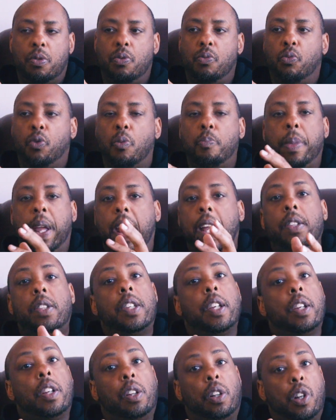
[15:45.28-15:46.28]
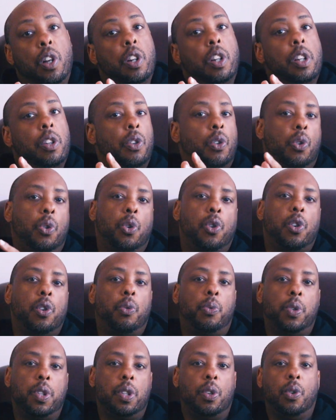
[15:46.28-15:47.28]
romantic look, or
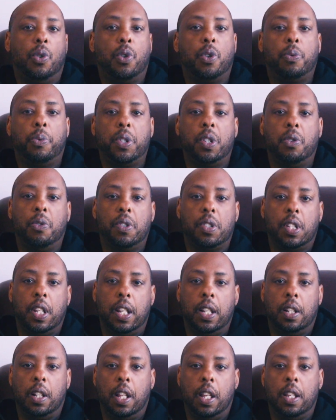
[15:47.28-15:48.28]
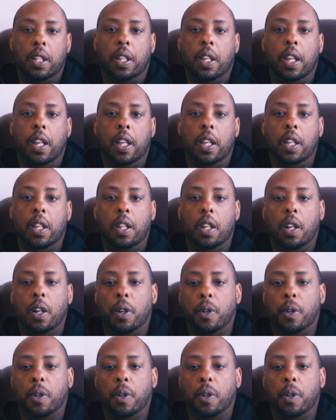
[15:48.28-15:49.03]
what you would say like a